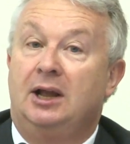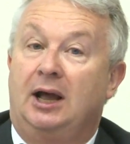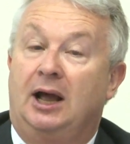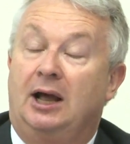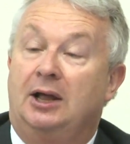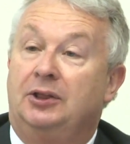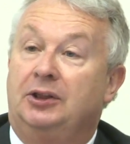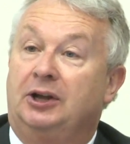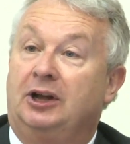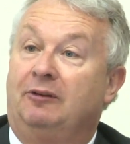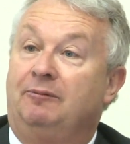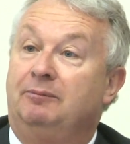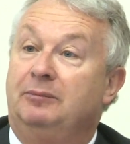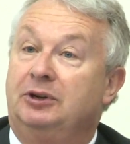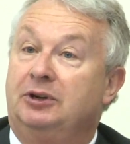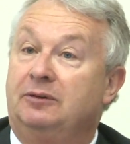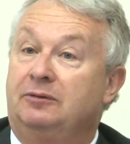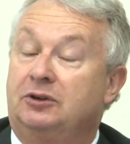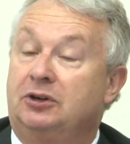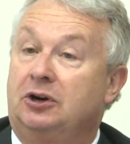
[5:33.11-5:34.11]
the
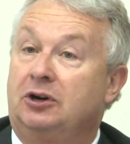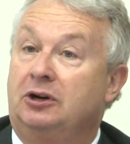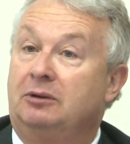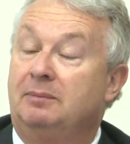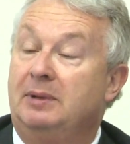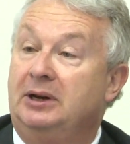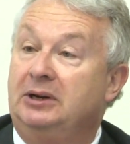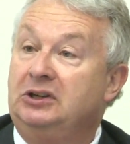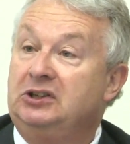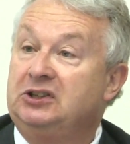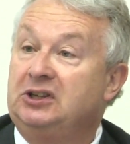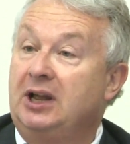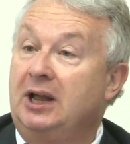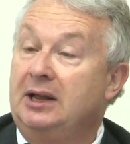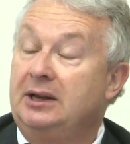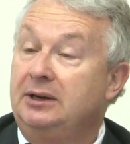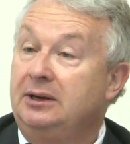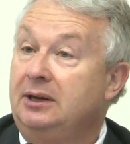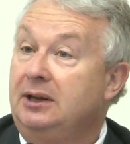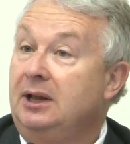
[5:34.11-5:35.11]
government of
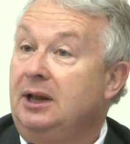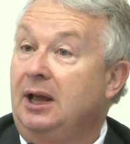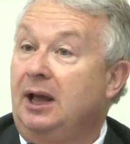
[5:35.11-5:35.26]
Turkmenistan,